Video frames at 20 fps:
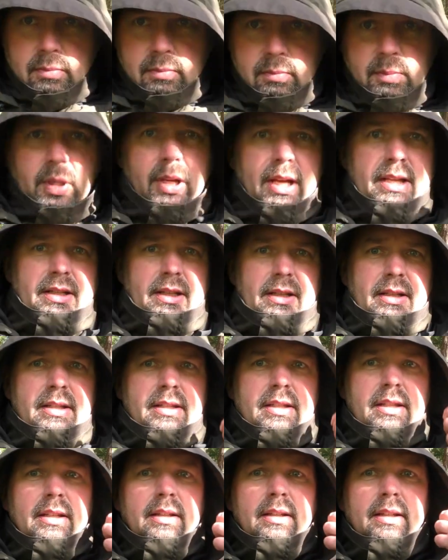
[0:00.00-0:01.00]
but as you can
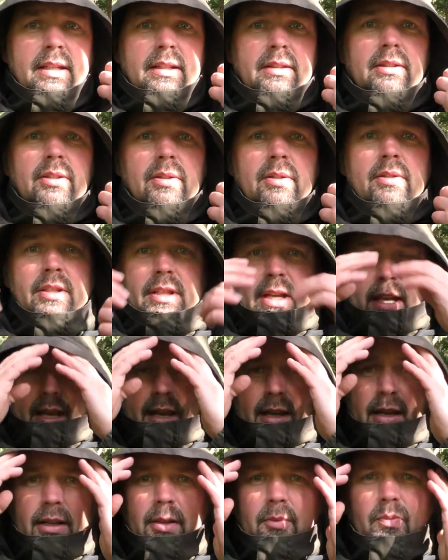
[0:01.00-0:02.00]
see, it does
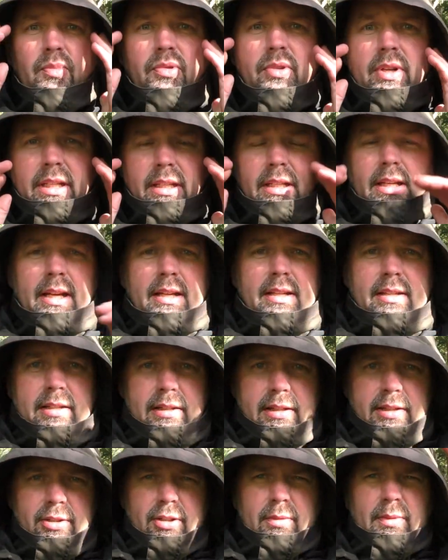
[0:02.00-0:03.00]
hang pretty
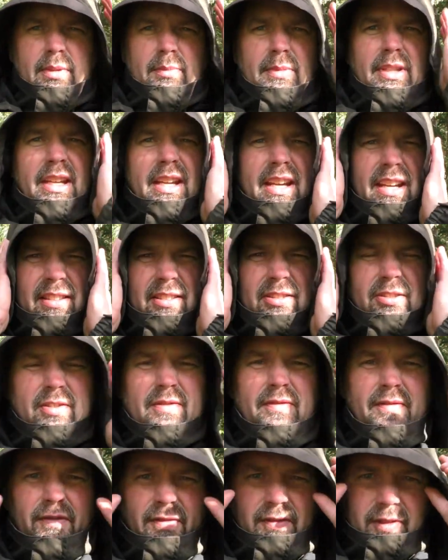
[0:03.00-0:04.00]
nicely. Some of them you get that
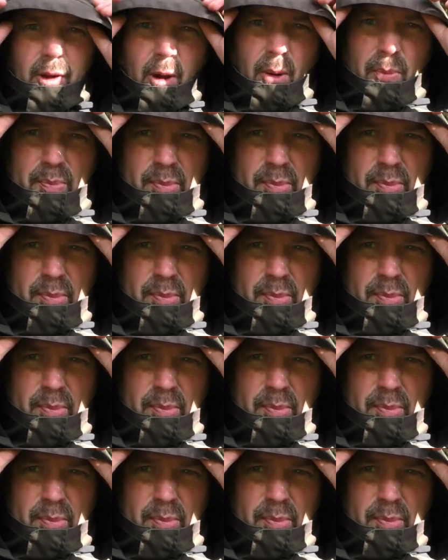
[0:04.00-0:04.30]
just flop,